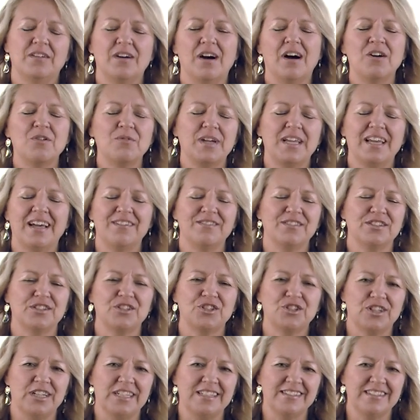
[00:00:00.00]
all we have is a
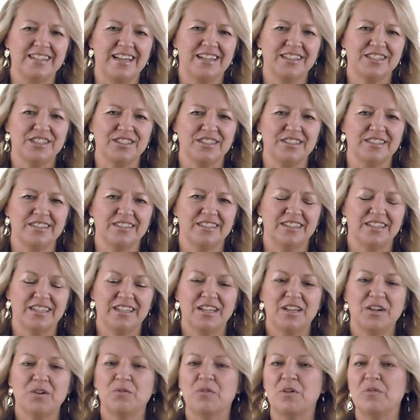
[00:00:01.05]
transaction.
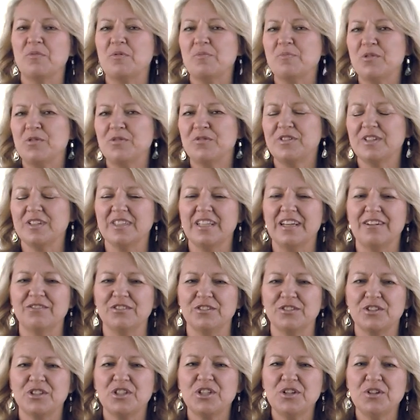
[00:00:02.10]
When we move to level
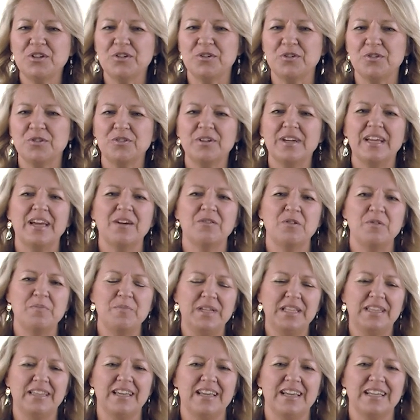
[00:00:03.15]
2 and we
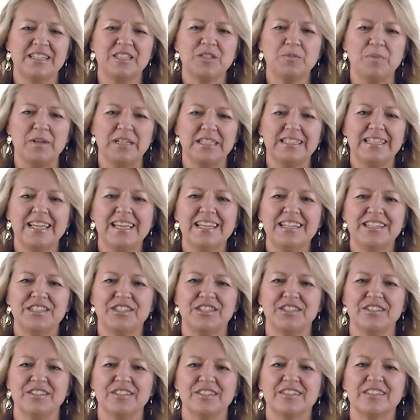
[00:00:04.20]
meet the
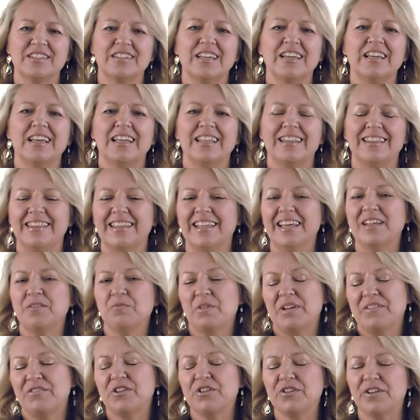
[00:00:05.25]
expectations, then
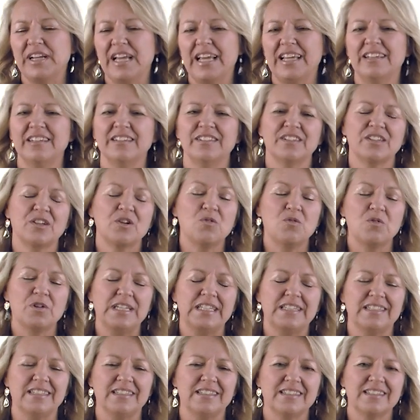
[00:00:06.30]
we've created an
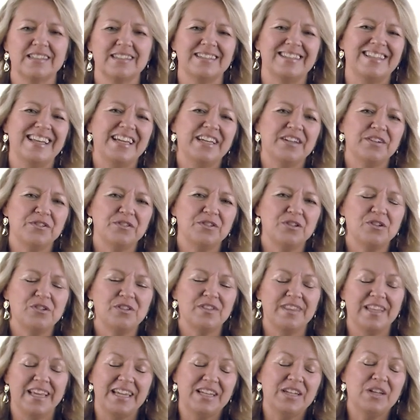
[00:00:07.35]
acquaintance.
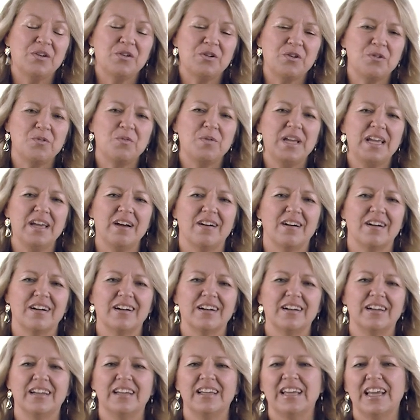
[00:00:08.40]
They know who we
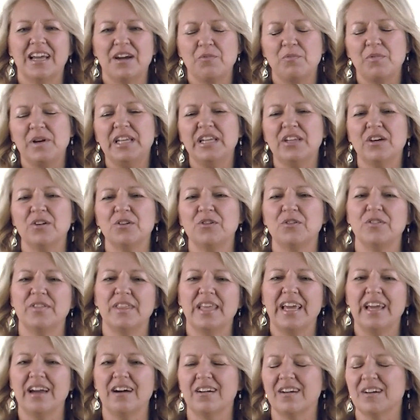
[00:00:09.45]
are and we know who
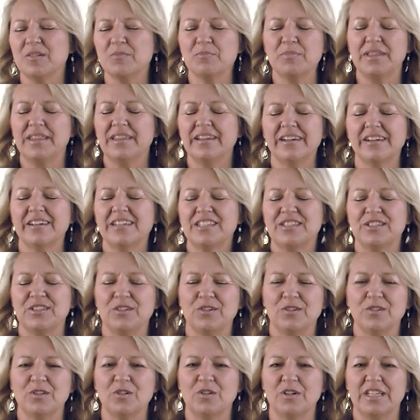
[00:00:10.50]
they are, but there is
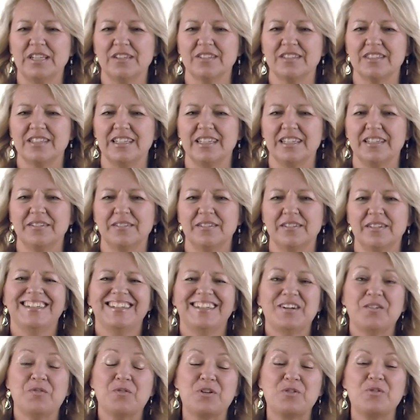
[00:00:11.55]
no loyalty.
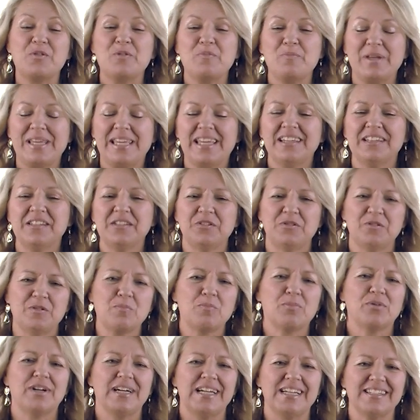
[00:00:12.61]
When we begin to
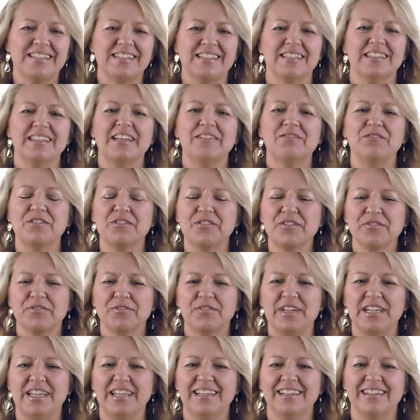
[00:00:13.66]
impress at level
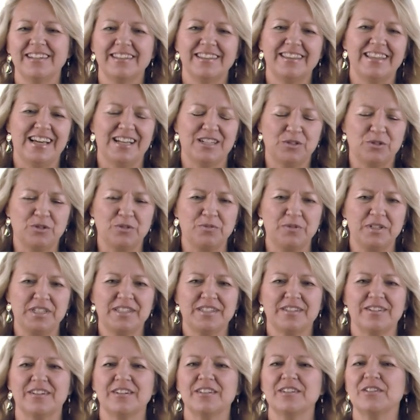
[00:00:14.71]
3, that's when we
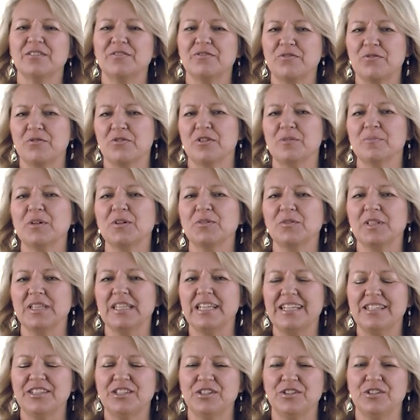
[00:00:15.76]
start to form a
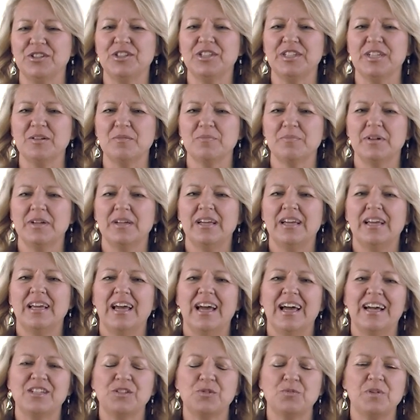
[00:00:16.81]
relationship.
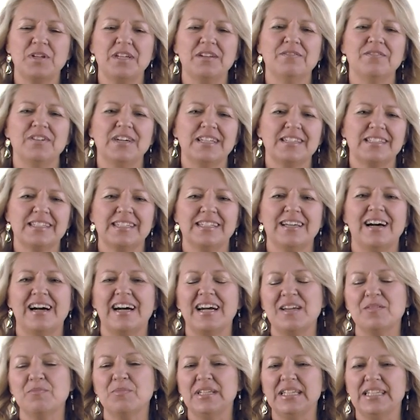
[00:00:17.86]
As we invest
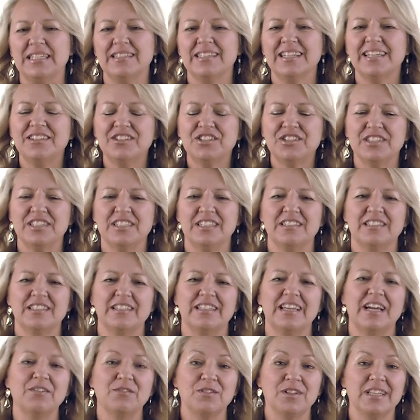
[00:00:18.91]
time and attention into
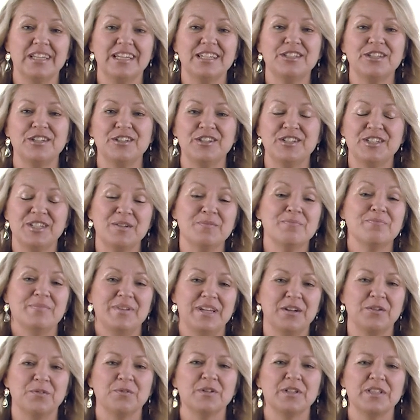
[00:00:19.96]
that relationship,
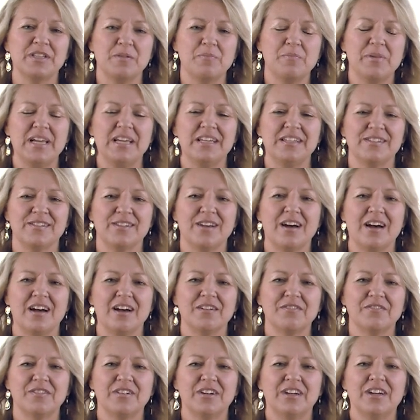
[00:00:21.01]
it really pays
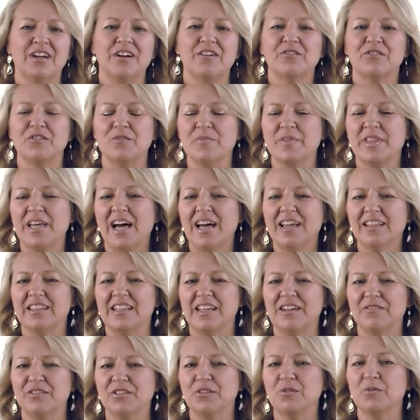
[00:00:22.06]
off. From that
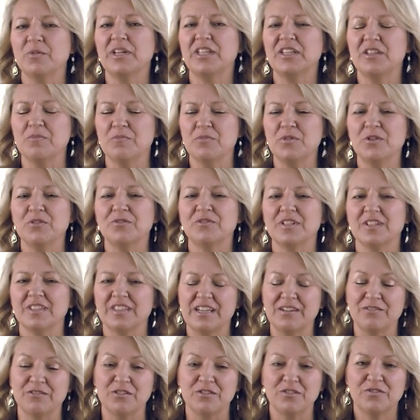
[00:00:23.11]
level, we can move to
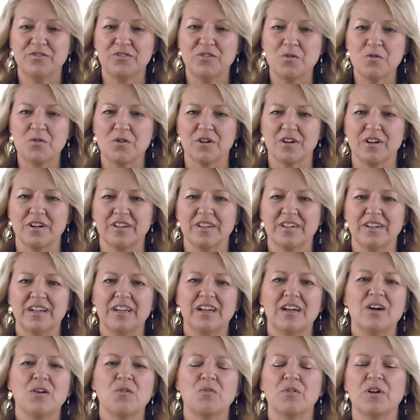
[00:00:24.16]
level 4,
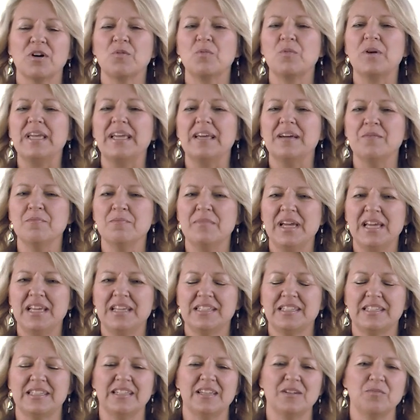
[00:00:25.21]
where we
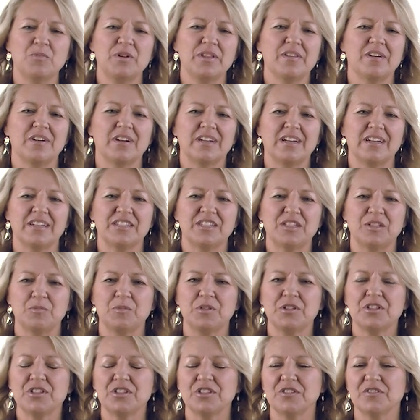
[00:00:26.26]
amaze them with our
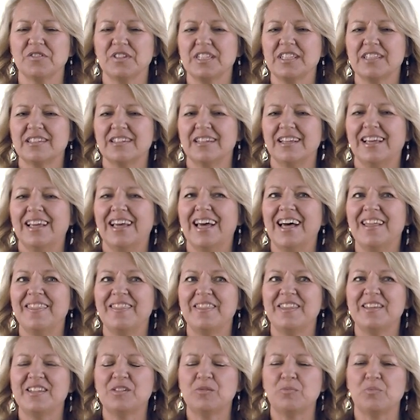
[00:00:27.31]
customer service. At
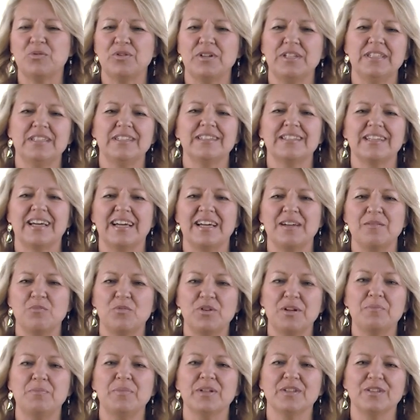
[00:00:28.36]
this point in time,
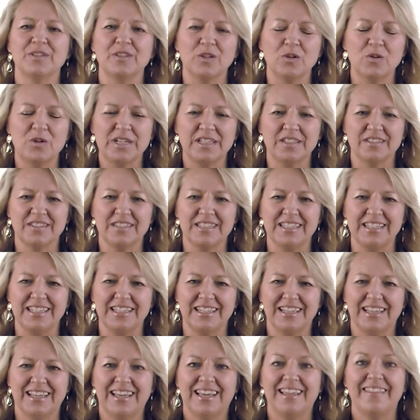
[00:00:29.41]
we build loyalty.
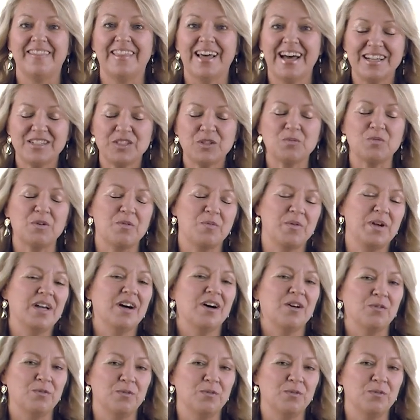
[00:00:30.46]
That's what we all